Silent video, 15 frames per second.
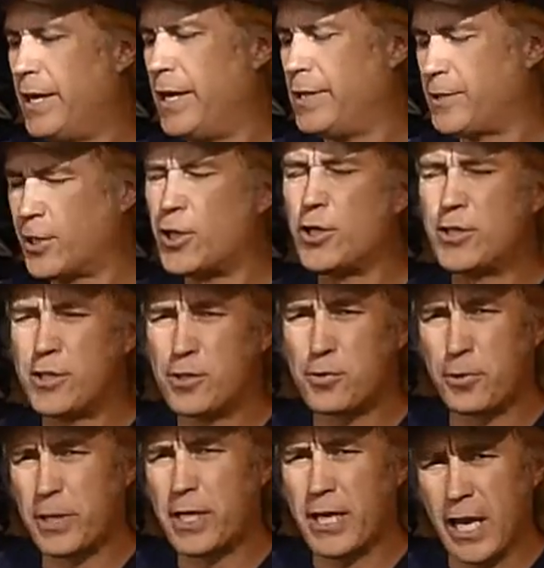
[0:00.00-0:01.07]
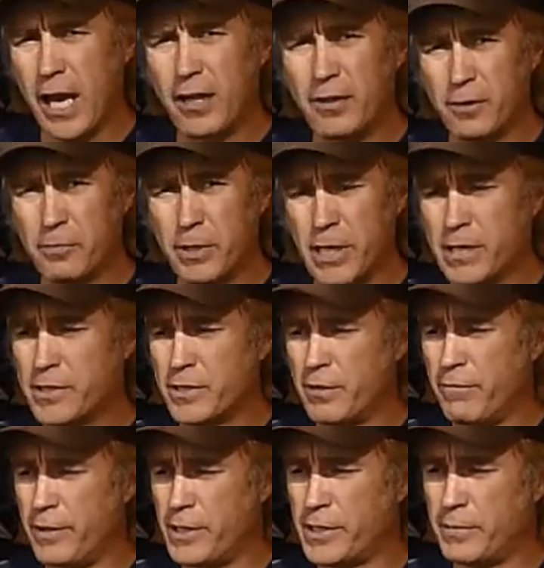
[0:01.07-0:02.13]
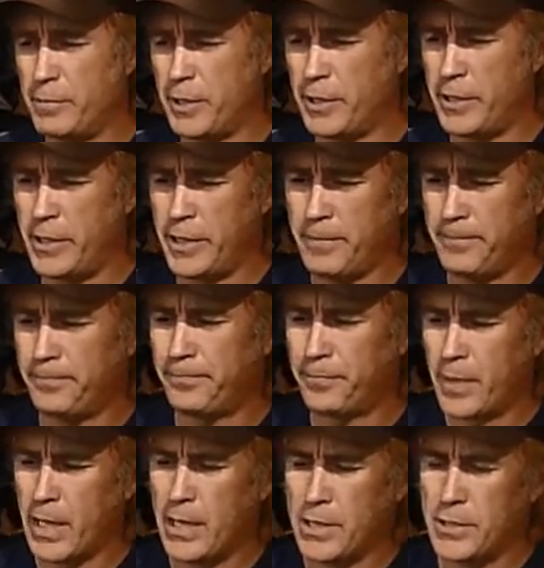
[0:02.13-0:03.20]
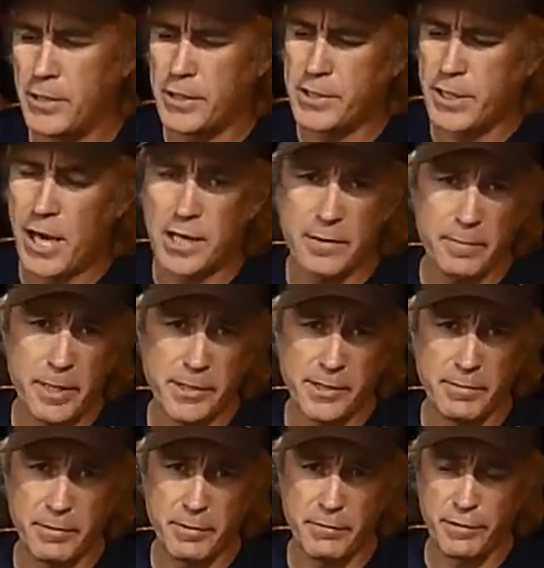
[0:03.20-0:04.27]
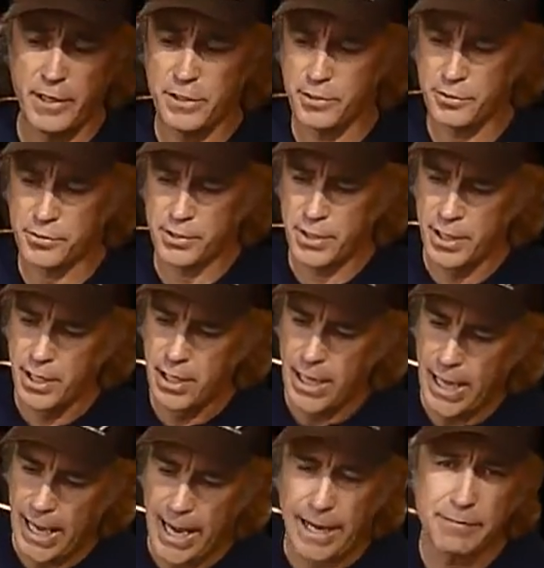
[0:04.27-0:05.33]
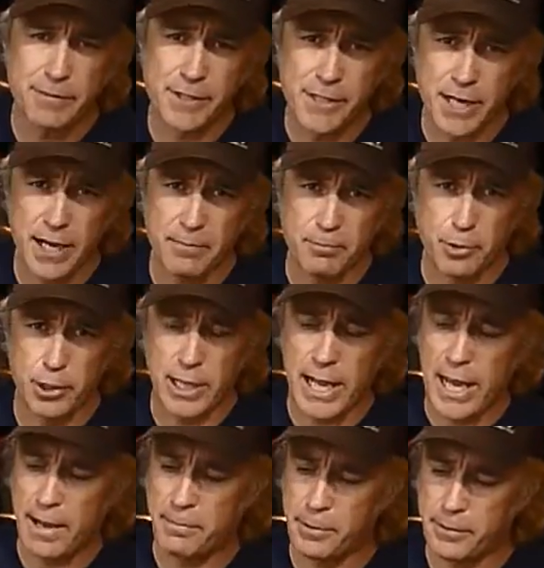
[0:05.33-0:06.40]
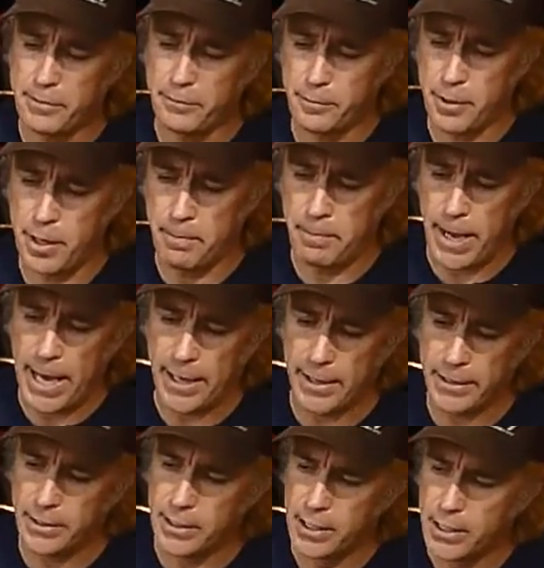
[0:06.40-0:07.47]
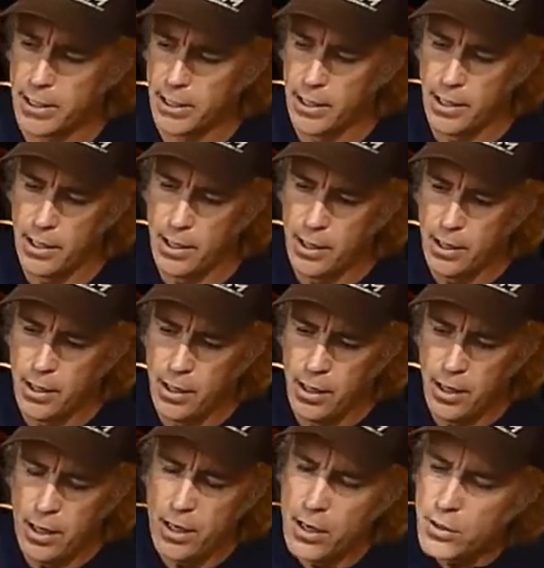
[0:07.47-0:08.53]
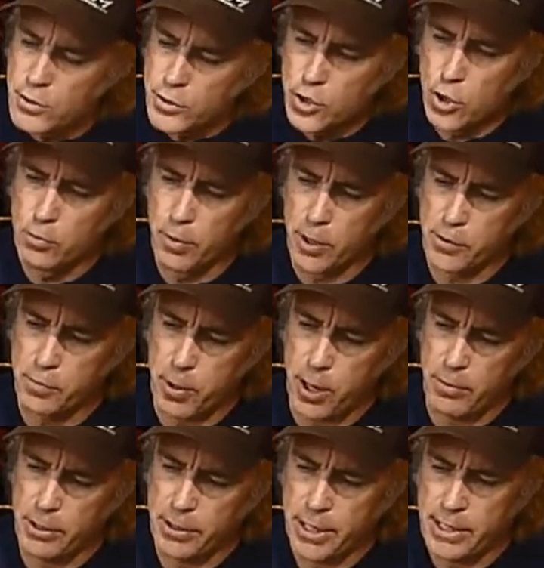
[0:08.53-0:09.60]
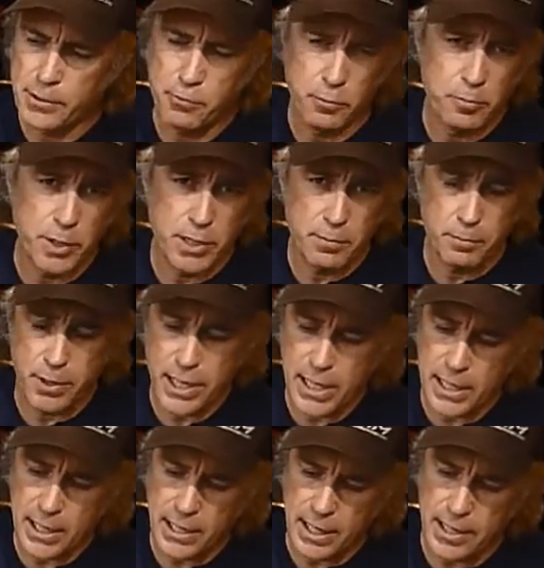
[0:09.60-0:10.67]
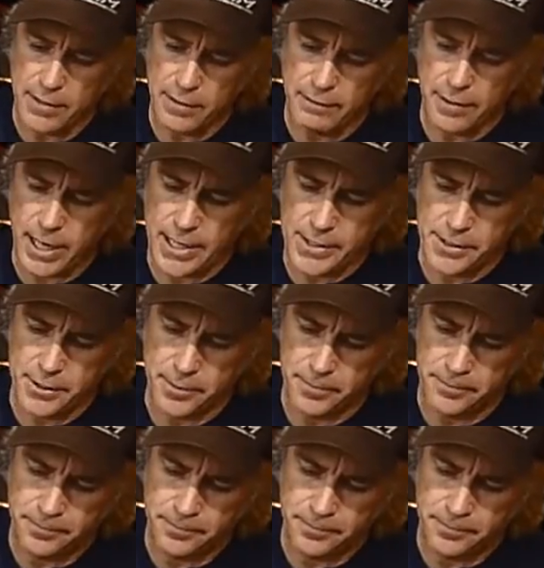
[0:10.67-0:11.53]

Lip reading: it's a good street color because of the visibility. So let's talk about some of the features. I have to say I'm pretty happy about it. Two most prominent things would be the peak and the visor.